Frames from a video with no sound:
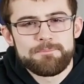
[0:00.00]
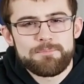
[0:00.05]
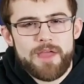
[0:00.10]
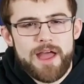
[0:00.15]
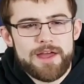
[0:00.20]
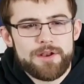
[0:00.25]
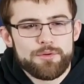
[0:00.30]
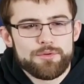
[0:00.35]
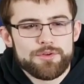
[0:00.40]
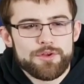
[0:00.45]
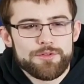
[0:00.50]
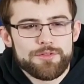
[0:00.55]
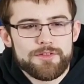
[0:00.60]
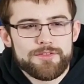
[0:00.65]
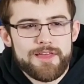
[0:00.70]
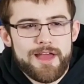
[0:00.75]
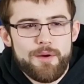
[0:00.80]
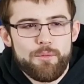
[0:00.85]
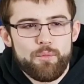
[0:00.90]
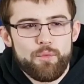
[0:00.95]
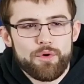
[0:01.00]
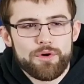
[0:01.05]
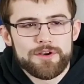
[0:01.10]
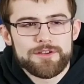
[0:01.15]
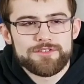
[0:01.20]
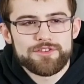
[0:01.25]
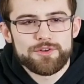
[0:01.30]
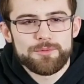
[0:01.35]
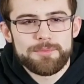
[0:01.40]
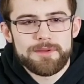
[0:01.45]
I don't know that that
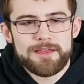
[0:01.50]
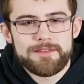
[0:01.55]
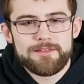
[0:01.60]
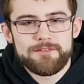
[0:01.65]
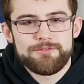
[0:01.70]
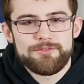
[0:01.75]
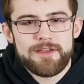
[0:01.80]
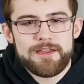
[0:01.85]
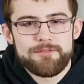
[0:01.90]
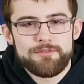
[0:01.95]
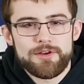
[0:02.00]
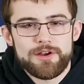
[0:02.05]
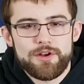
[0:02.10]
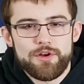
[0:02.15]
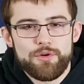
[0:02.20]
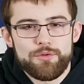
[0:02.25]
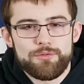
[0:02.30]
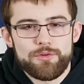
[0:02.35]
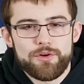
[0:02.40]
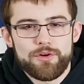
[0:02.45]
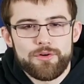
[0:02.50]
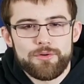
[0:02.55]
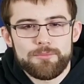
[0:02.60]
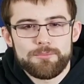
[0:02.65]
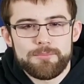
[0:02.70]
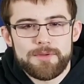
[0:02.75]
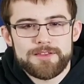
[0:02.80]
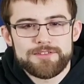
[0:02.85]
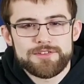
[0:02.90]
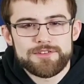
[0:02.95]
warrants her being the favorite over
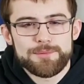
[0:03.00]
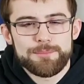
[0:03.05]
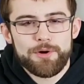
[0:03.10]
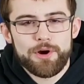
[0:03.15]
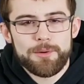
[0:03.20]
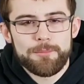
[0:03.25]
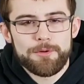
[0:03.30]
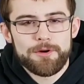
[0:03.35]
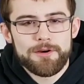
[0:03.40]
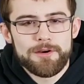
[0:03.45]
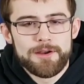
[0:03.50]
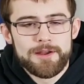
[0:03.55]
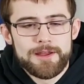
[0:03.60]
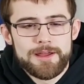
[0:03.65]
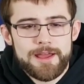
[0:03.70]
Maycee Barber.